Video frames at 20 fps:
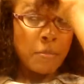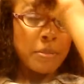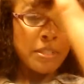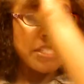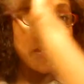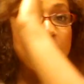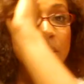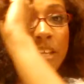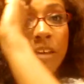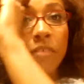
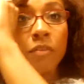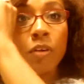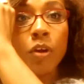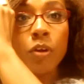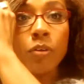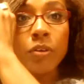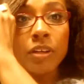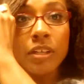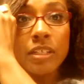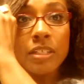But since I've
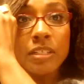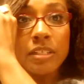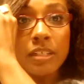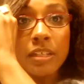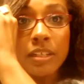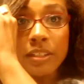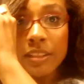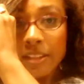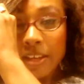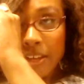already
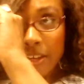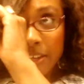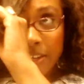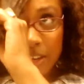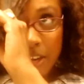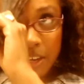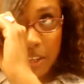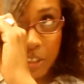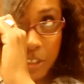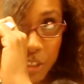done
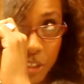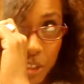that, I